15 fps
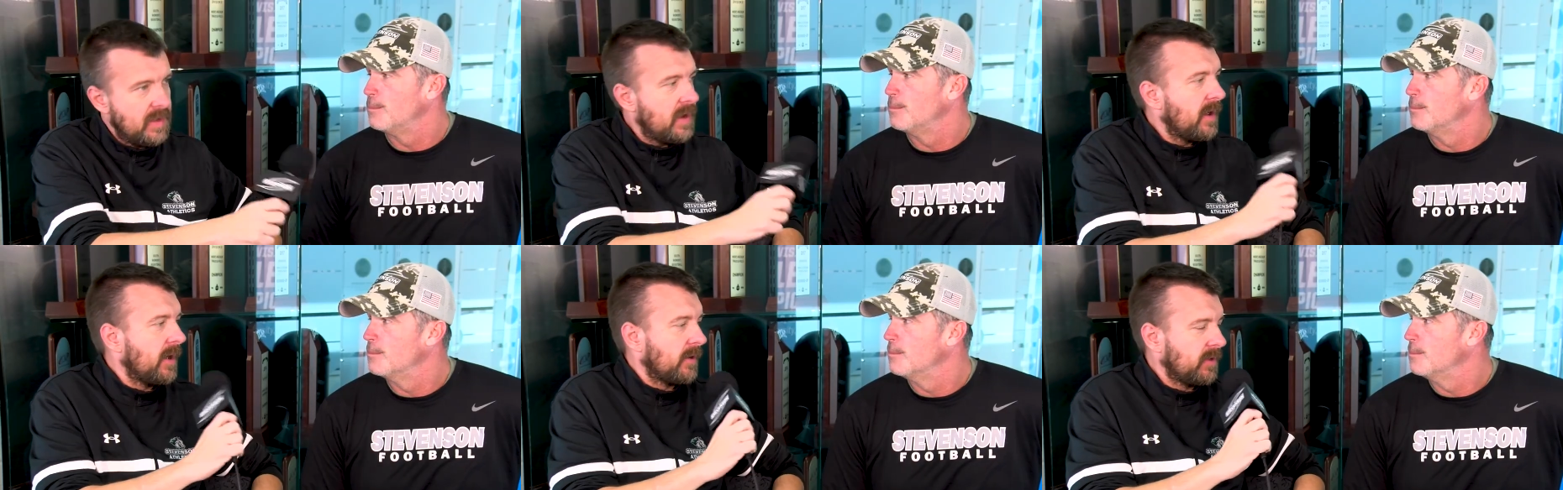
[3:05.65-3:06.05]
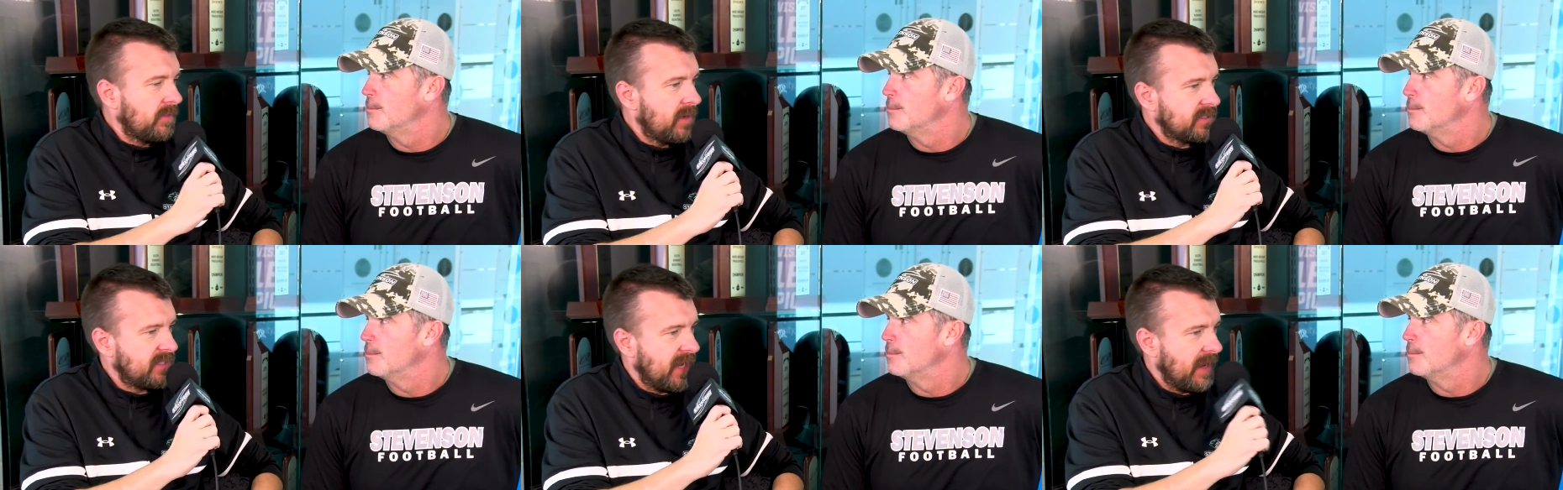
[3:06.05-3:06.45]
Speaker 1: All right, good
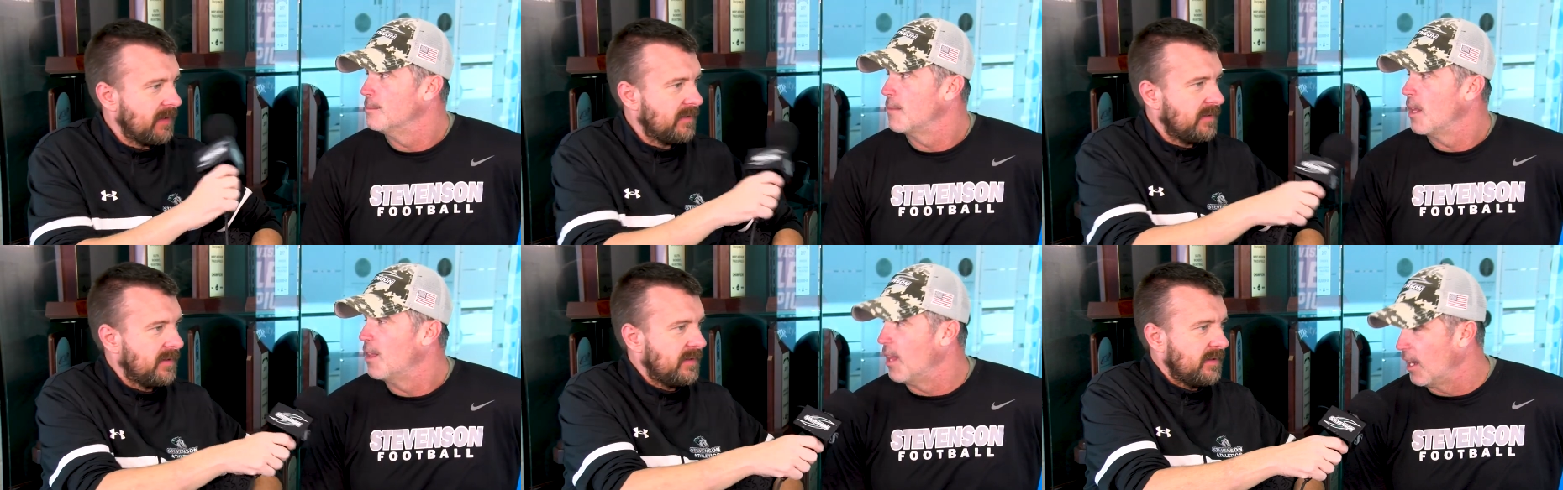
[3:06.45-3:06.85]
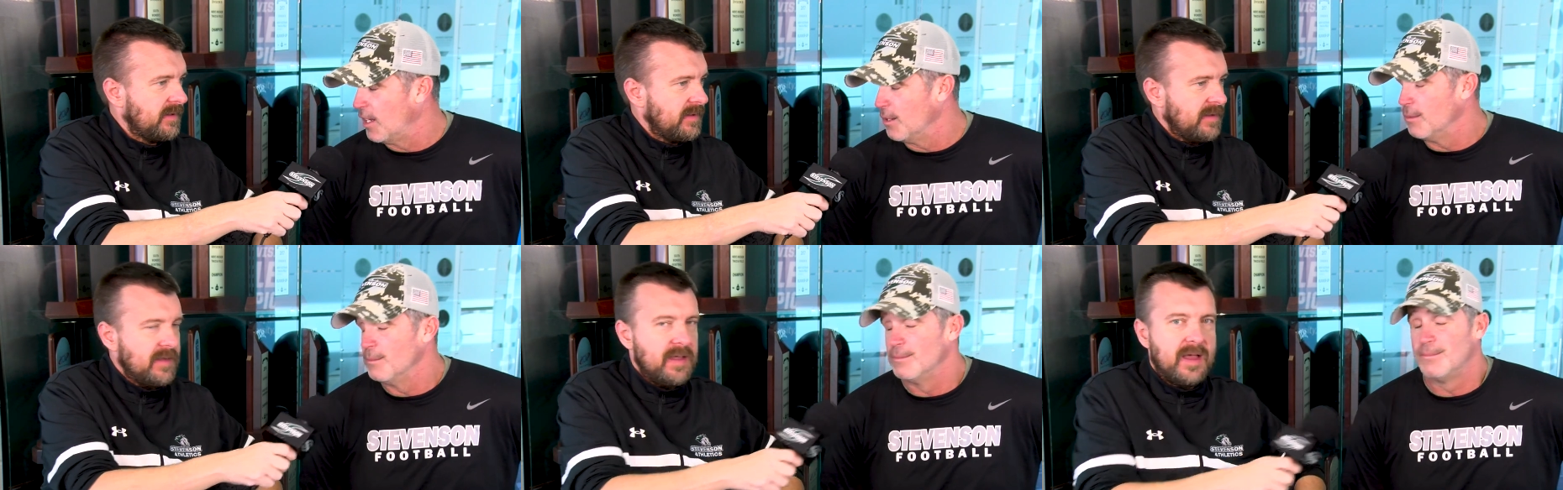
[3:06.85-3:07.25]
luck today. Thank
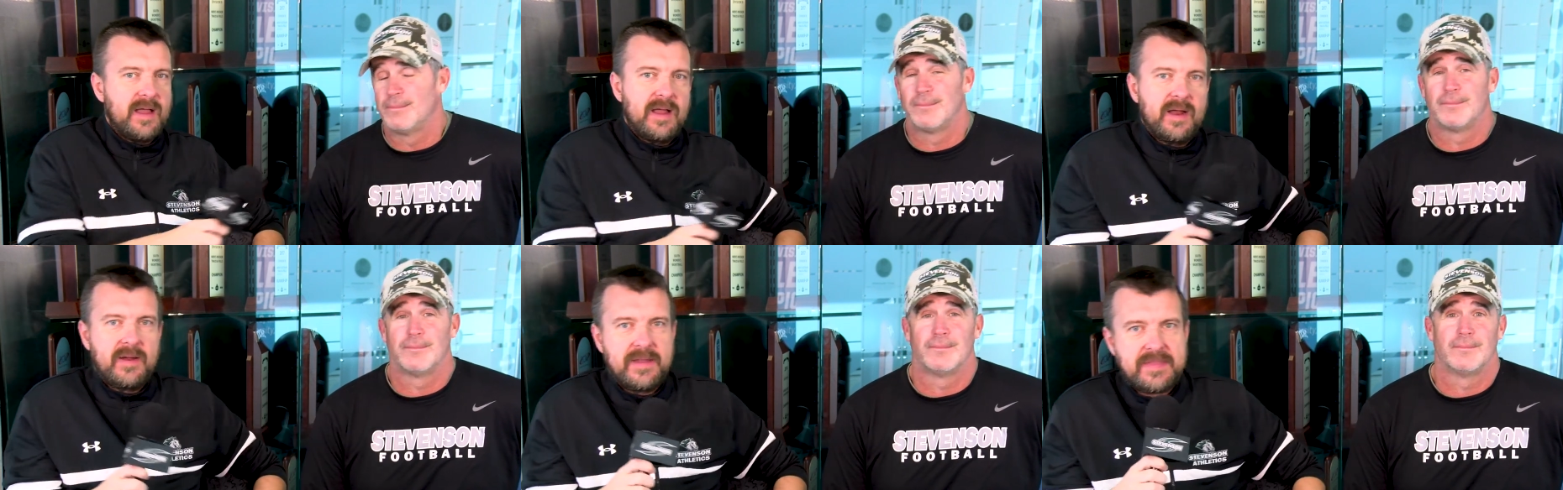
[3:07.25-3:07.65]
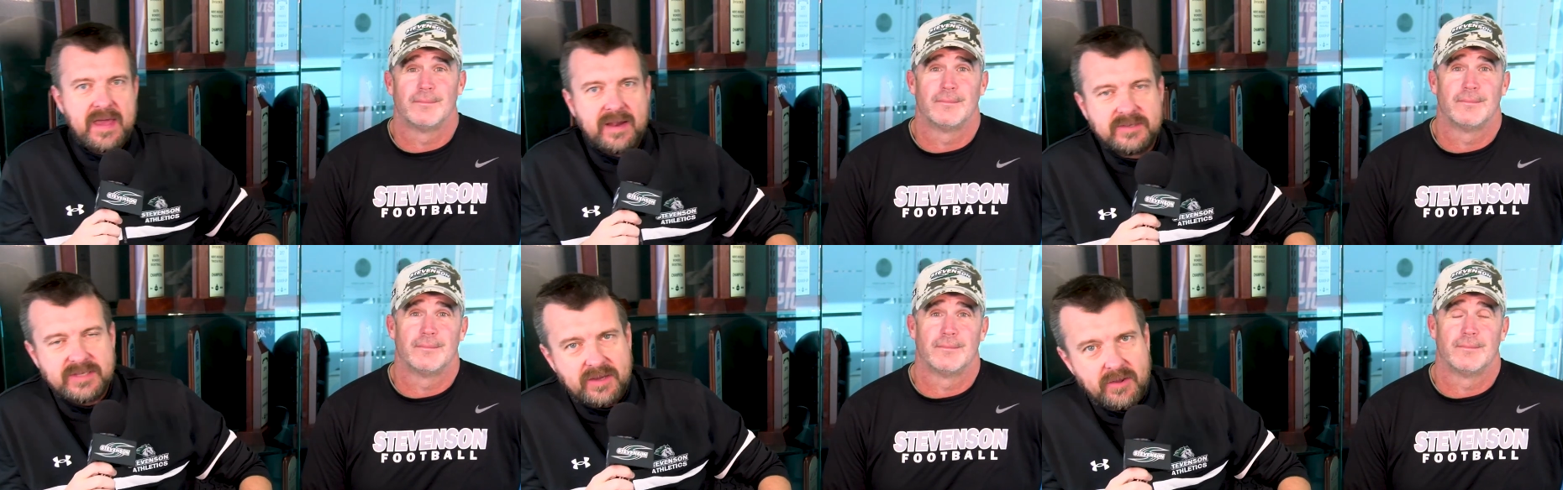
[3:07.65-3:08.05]
you. All right,
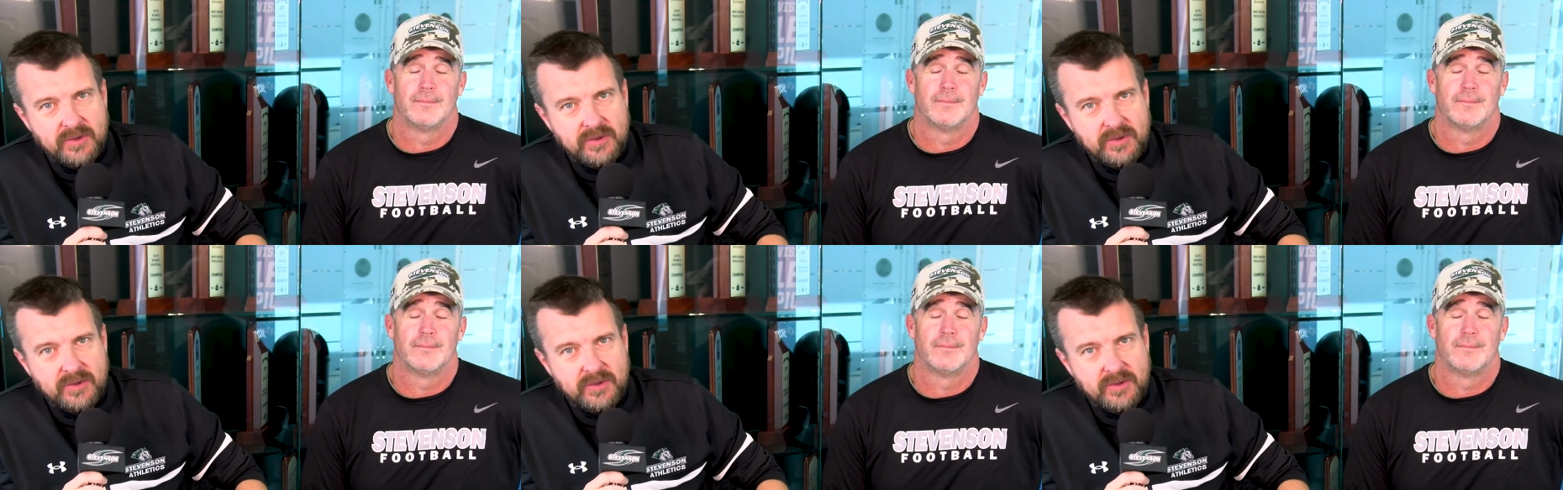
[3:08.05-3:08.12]
that's it.